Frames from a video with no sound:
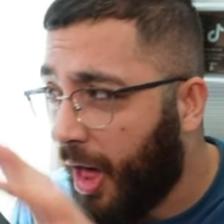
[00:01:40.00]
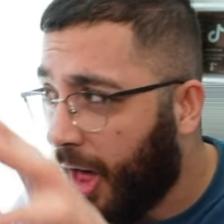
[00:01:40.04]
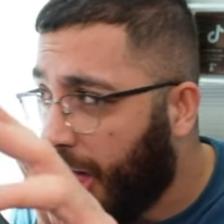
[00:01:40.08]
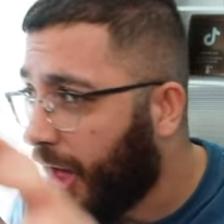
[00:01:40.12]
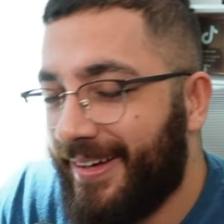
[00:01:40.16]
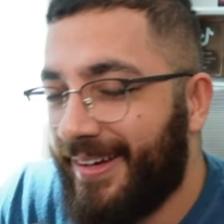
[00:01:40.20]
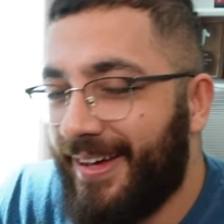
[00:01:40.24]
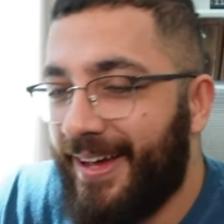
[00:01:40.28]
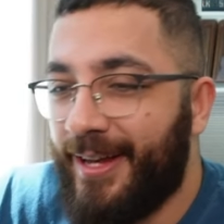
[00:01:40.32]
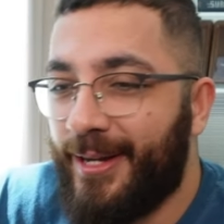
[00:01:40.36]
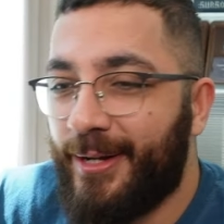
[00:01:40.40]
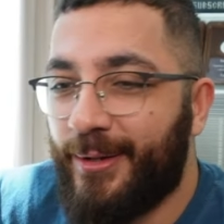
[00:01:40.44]

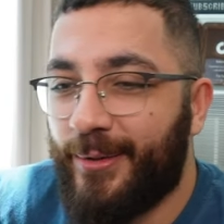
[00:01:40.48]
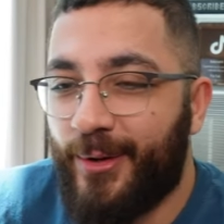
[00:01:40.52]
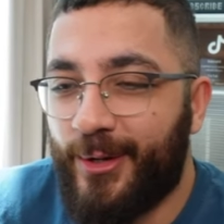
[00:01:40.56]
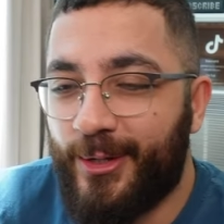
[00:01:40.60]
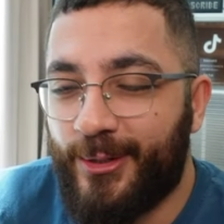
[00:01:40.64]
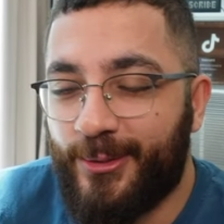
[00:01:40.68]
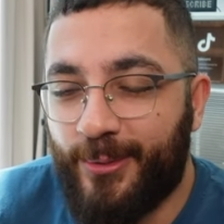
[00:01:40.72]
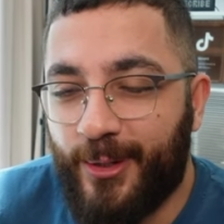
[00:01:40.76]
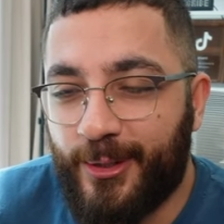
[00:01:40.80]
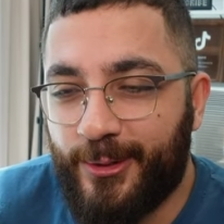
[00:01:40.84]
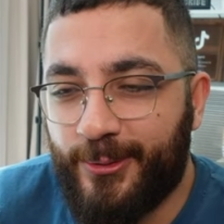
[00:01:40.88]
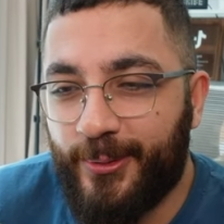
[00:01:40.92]

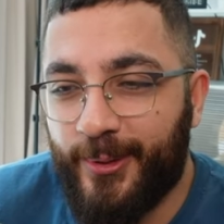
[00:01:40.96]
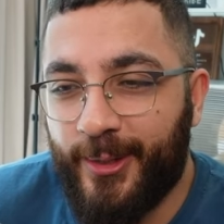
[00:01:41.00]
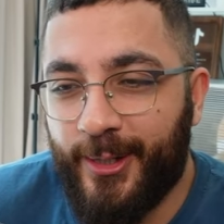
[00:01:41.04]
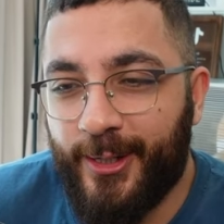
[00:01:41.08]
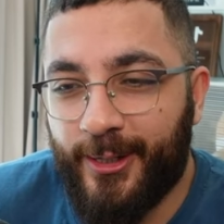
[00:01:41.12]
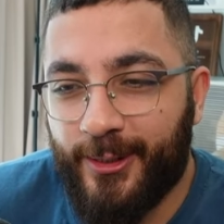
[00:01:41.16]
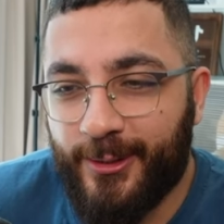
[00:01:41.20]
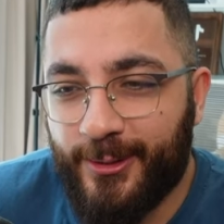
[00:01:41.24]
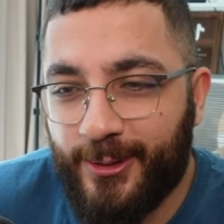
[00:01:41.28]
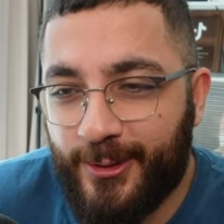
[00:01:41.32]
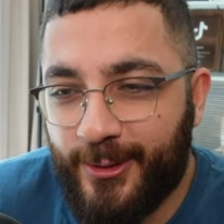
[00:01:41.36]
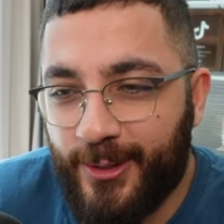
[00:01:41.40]
Anyways, what we're
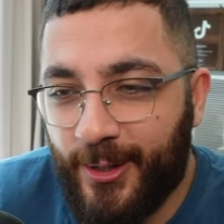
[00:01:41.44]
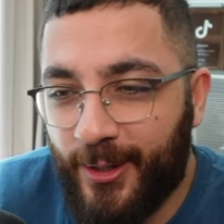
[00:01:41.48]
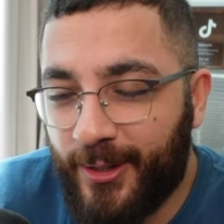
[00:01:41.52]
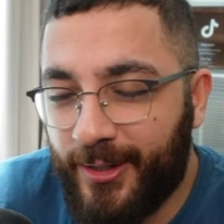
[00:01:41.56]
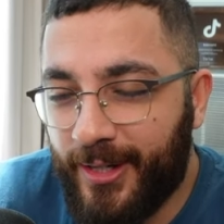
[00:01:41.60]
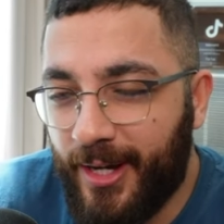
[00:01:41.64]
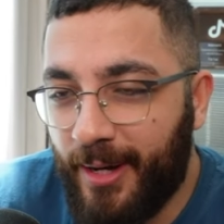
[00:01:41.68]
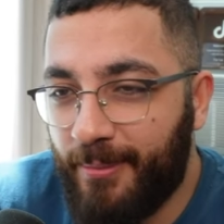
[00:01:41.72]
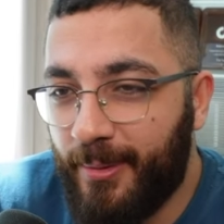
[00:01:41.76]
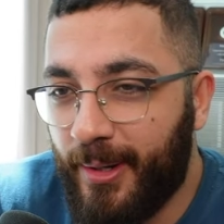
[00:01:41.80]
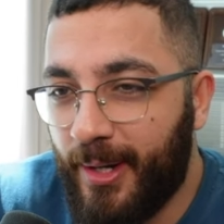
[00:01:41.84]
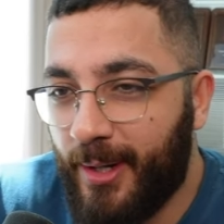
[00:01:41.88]
here to
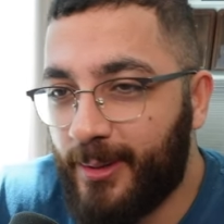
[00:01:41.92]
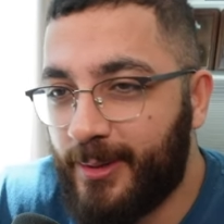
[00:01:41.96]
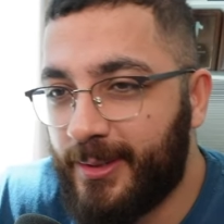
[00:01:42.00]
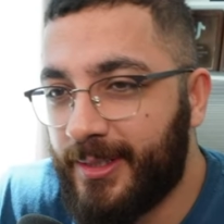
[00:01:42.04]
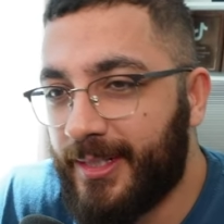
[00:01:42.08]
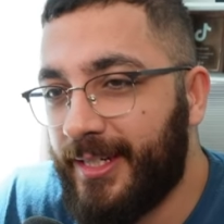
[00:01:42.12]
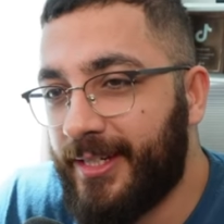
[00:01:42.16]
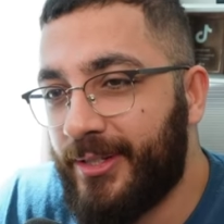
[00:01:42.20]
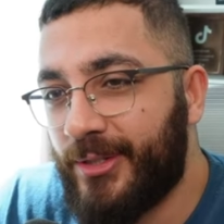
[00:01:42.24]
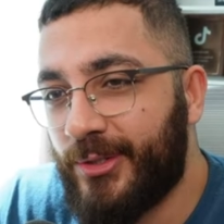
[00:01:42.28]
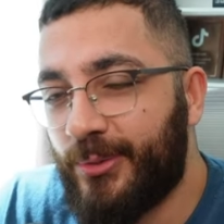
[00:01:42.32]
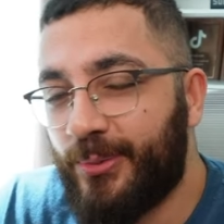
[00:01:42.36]
talk about
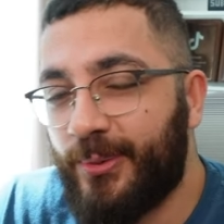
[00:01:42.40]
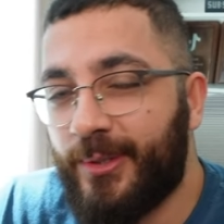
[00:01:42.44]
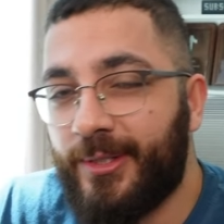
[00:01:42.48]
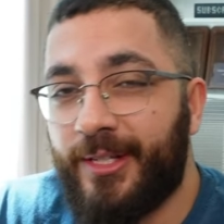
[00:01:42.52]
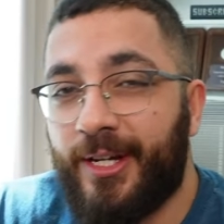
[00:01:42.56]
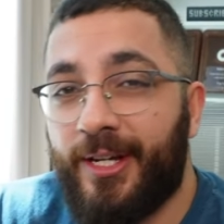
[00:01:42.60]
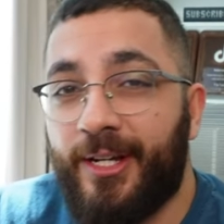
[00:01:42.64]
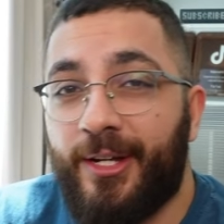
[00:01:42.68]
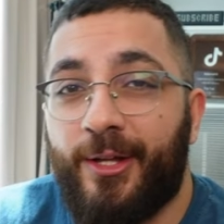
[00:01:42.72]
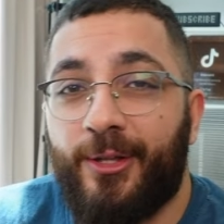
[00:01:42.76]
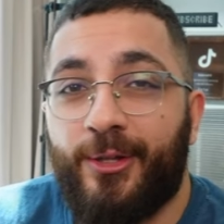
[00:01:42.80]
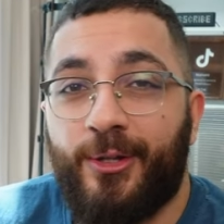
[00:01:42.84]
is with
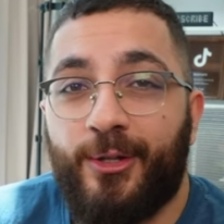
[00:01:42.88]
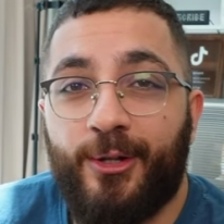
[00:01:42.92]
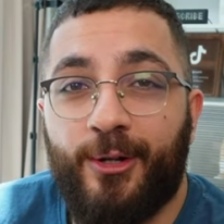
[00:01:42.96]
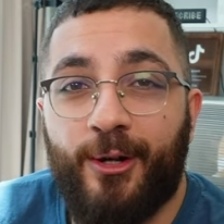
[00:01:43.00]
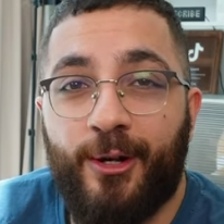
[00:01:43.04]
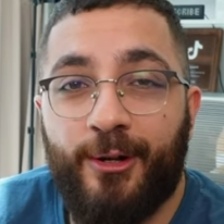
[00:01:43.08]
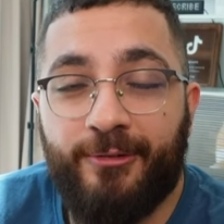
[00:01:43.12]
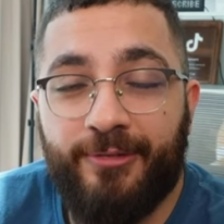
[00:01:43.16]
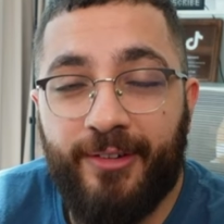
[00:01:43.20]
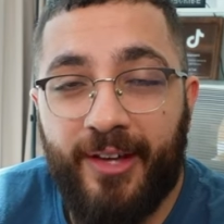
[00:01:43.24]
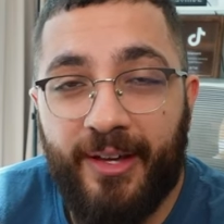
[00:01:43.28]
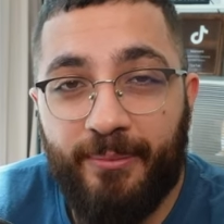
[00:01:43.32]
another
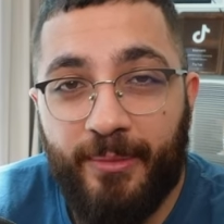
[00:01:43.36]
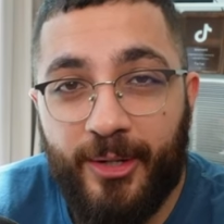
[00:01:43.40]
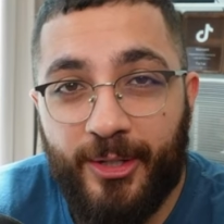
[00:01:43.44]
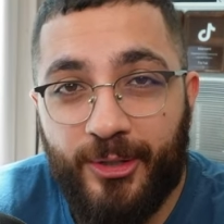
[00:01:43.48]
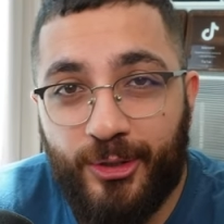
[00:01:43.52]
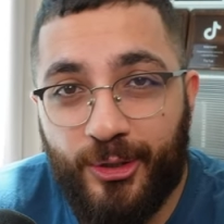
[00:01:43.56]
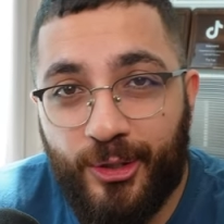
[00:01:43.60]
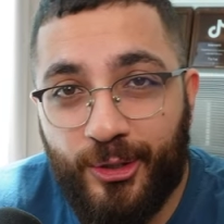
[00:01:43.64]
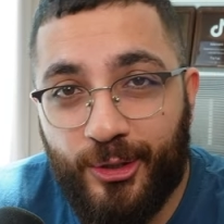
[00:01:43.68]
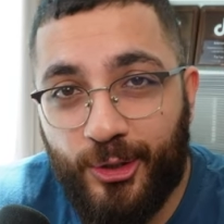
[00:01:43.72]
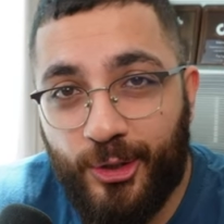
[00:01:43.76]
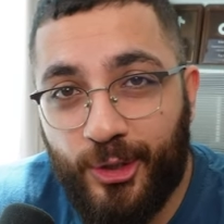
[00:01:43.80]

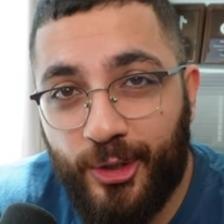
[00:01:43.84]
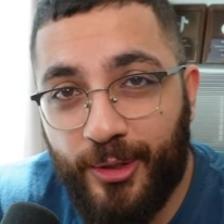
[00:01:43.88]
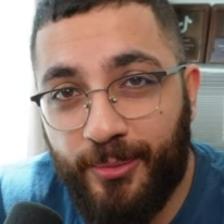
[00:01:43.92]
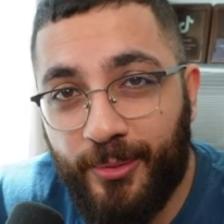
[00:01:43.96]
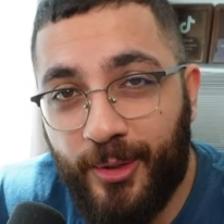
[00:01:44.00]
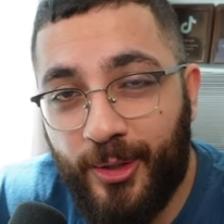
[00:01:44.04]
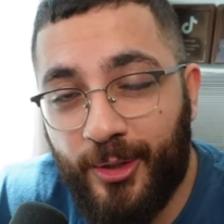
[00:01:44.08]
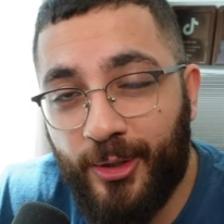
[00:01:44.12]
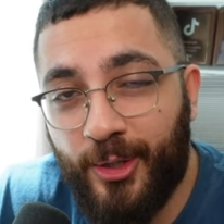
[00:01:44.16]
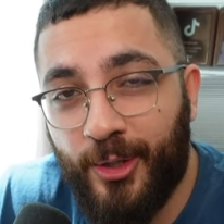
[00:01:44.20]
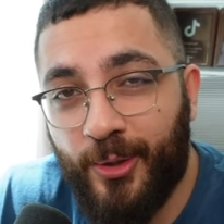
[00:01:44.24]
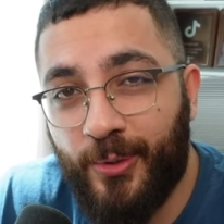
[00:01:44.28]
famous
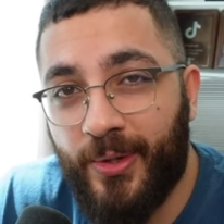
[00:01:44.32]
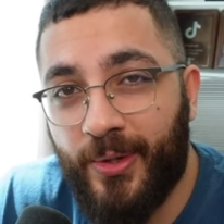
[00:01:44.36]
streamer known